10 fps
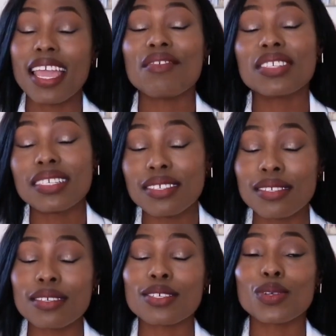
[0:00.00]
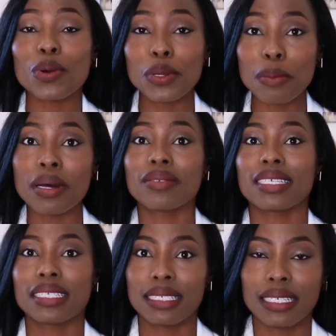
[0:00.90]
everything is just all
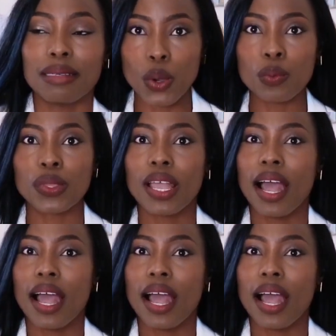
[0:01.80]
about the top.